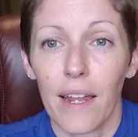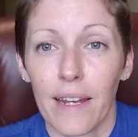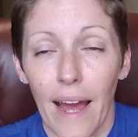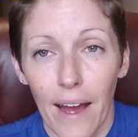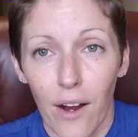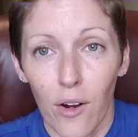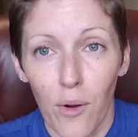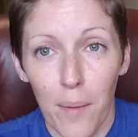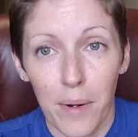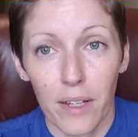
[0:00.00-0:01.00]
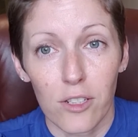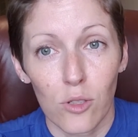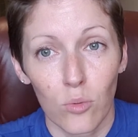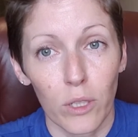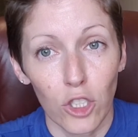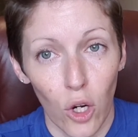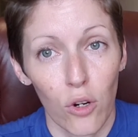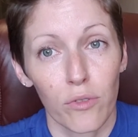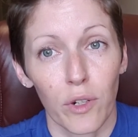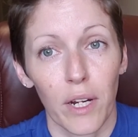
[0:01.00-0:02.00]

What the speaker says: Now I'm going to switch over,